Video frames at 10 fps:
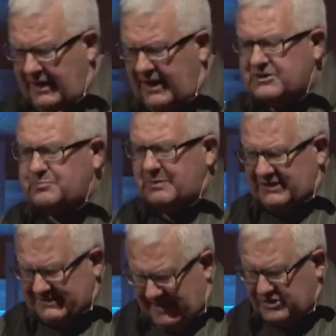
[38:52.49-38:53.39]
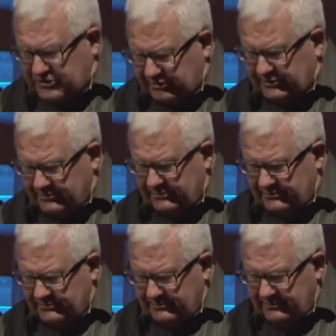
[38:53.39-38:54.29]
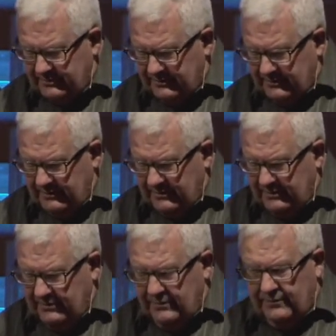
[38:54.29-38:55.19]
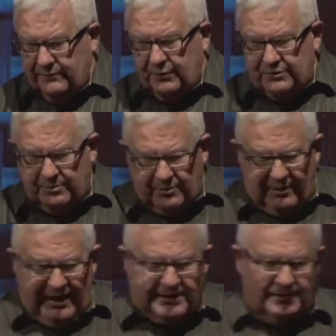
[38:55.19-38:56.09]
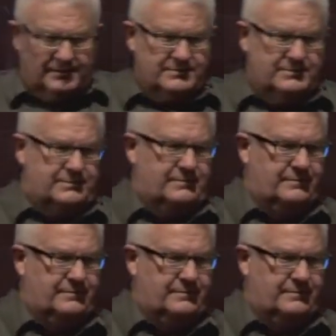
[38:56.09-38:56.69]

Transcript: explanation for the miraculous.